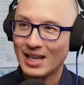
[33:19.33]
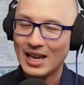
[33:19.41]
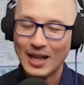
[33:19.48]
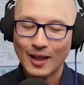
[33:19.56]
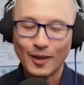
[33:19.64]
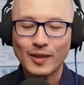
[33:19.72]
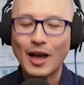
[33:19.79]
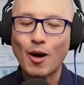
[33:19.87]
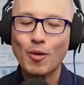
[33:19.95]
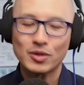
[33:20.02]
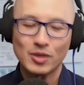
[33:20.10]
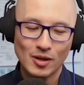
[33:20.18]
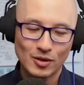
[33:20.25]
I thought that was
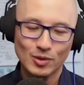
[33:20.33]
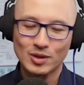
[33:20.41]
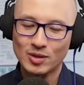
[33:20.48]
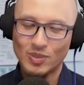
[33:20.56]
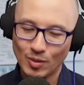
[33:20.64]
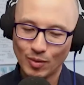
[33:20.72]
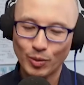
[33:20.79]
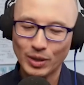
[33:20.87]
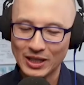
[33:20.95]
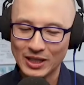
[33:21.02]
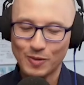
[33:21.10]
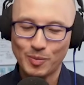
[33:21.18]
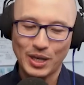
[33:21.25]
also really
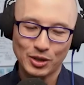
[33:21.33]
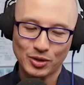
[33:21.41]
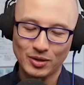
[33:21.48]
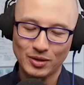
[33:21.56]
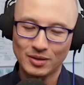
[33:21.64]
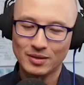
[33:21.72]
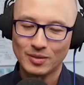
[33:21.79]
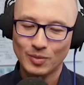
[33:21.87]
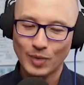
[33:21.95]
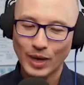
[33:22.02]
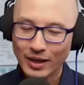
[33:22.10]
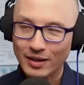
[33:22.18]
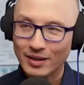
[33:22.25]
special,
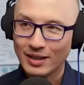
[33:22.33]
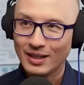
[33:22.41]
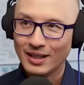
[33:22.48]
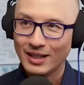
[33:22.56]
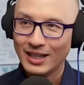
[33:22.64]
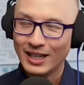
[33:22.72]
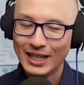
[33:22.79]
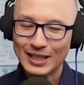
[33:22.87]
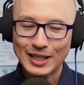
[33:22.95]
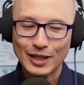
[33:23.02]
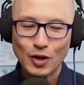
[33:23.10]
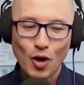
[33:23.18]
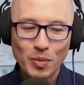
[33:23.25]
right? It's like
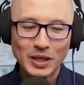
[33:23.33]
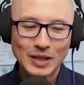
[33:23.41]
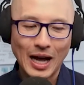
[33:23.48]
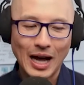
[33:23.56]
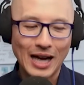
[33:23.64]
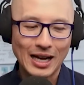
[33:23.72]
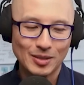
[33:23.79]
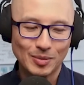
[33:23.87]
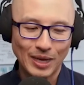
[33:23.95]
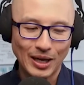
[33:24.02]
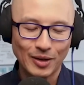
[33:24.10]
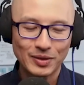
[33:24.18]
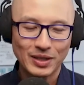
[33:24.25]
nobody talks
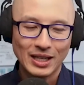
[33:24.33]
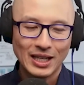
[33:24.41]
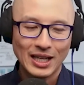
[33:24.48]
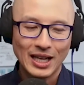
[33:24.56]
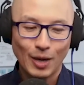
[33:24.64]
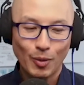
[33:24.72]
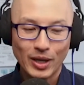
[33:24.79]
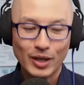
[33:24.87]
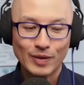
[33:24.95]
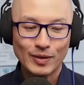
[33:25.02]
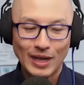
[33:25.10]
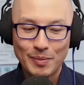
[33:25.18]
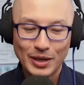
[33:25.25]
about, well,
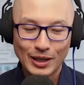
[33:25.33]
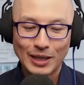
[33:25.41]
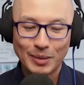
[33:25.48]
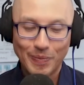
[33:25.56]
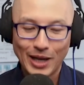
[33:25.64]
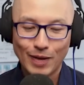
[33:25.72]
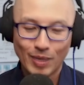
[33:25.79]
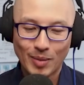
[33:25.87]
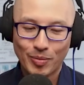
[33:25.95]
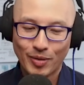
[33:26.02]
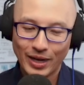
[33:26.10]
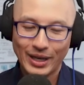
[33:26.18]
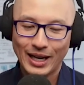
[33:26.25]
I'm nearly bankrupt
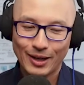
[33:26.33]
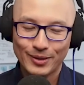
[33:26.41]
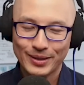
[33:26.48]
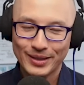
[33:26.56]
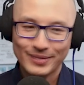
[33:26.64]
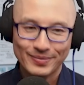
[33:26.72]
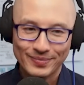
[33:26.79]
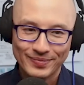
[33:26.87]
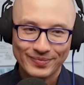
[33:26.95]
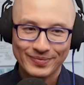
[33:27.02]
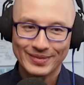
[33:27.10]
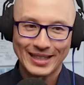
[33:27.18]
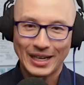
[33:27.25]
right now, and
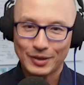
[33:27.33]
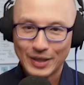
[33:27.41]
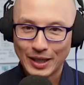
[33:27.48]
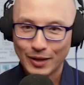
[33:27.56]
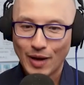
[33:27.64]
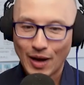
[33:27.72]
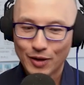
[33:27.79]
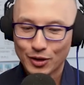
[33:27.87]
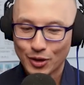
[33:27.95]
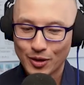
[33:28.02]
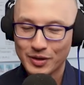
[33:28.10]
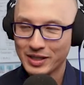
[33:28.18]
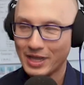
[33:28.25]
I'll tell you how it
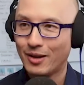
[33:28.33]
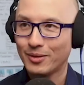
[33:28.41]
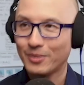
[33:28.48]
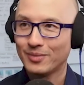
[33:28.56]
turns out.